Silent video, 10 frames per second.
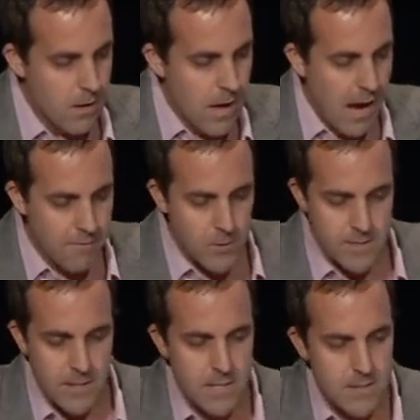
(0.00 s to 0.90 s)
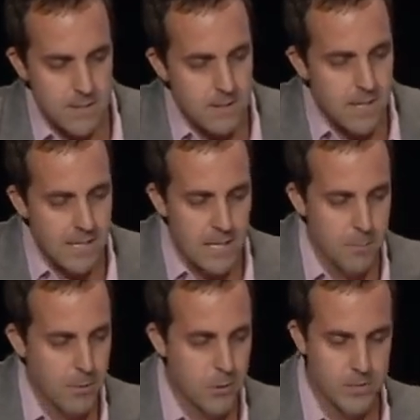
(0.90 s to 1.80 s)
After studying this lake, he
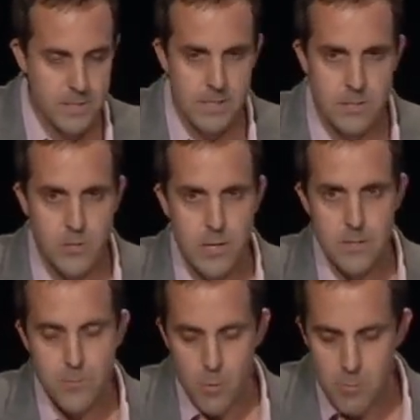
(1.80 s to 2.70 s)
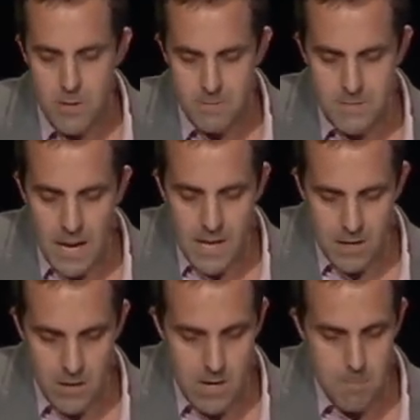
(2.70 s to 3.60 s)
produced this transformative
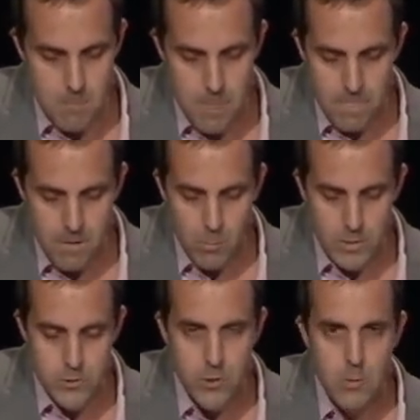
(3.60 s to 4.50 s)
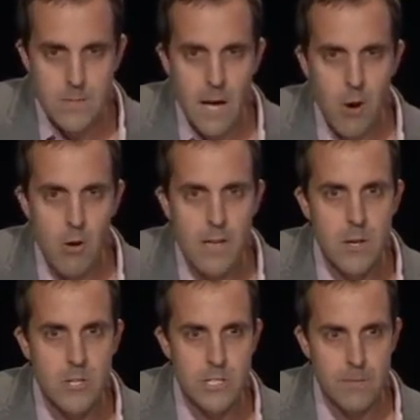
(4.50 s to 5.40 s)
diagram, which shows how
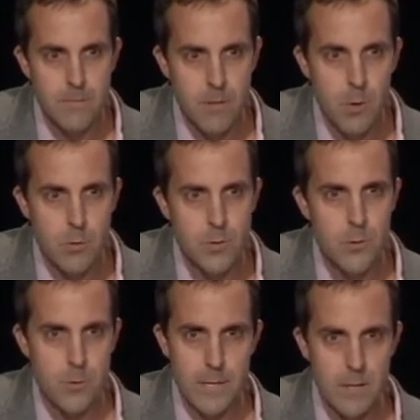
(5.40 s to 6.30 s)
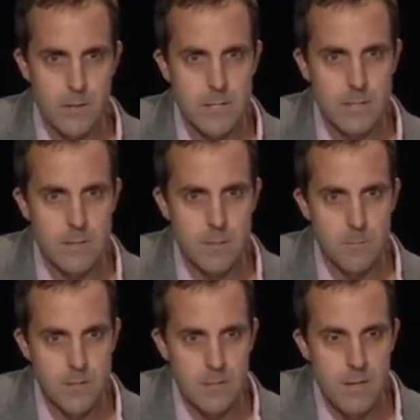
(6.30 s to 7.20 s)
energy flows through
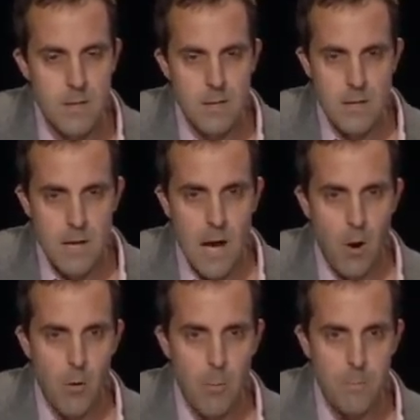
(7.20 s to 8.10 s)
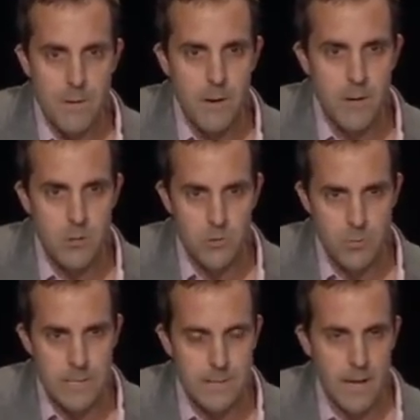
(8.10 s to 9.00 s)
ecosystems, how materials
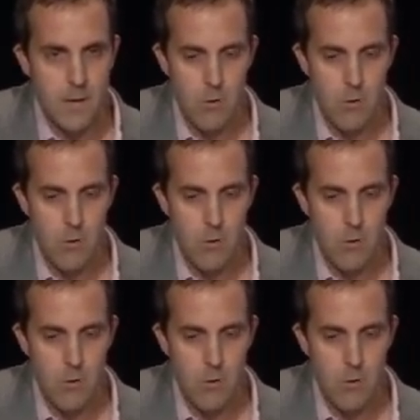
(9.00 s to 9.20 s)
recycle